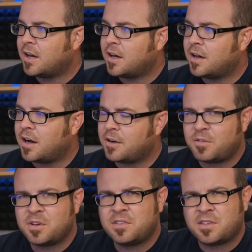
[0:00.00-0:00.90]
Uh,
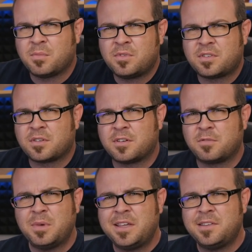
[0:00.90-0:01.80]
offering some sort
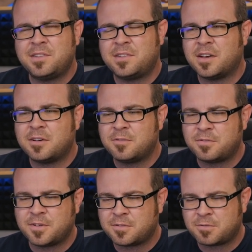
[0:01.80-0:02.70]
of means
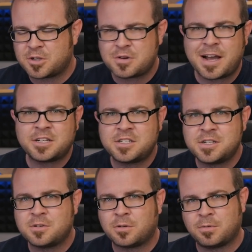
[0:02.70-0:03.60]
of, of
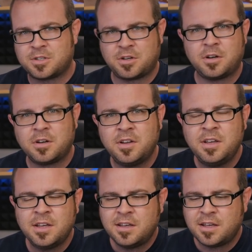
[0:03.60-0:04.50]
retraction or return
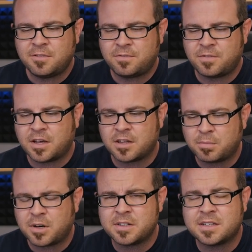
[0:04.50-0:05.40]
if uh, the
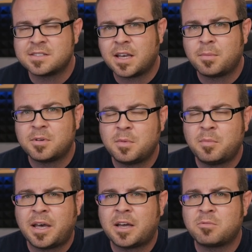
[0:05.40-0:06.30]
part does happen to be
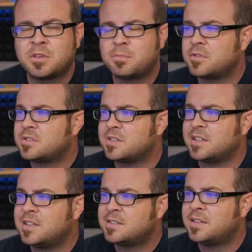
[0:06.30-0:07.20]
bad when the
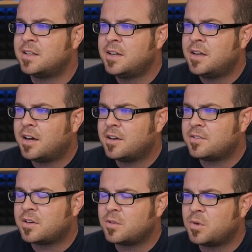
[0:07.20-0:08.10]
person gets it, uh,
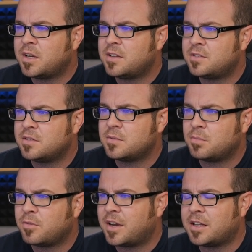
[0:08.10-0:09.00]
is a good way to
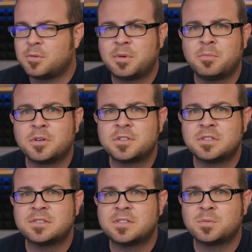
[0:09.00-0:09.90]
provide a little bit more
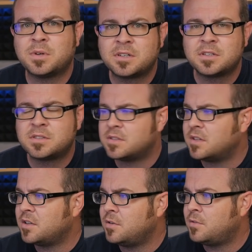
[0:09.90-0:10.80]
assurance as well because
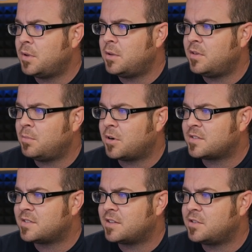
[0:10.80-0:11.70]
uh, used PC
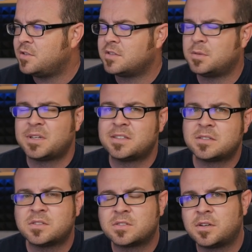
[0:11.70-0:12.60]
parts, that's usually the
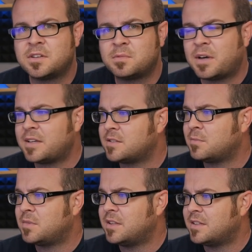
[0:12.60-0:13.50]
biggest concern is buying
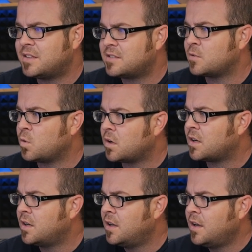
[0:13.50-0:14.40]
something that doesn't
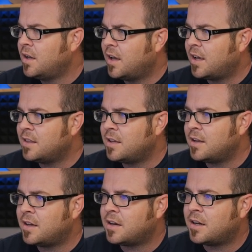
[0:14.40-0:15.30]
work. And
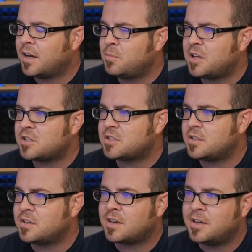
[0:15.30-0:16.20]
then uh, I'd make
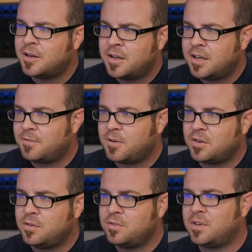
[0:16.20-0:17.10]
sure that if you're
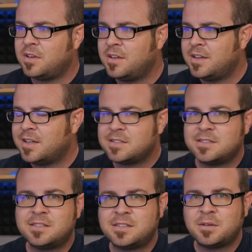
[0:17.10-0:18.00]
using
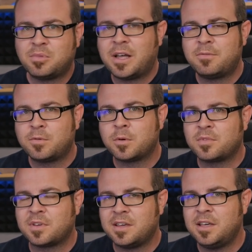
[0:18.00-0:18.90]
existing
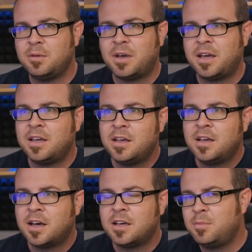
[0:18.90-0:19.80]
platforms like eBay.
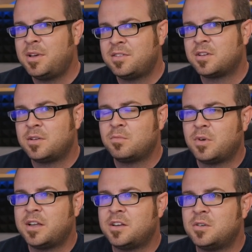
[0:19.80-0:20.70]
Uh, is a good
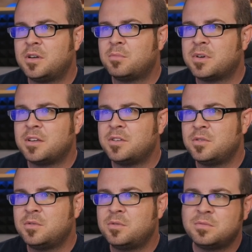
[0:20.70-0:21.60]
way to do it, but you
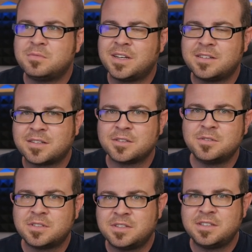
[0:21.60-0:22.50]
do tend to
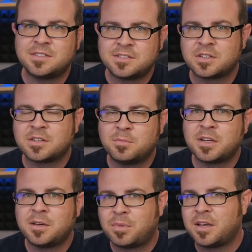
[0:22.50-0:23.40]
lose a decent chunk of
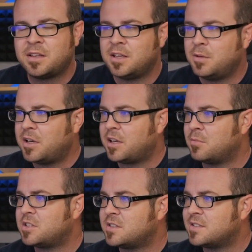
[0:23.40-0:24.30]
money paying the eBay
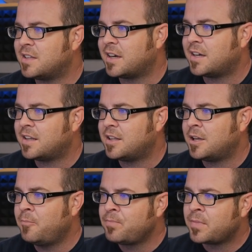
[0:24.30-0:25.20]
commissions and that kind of thing.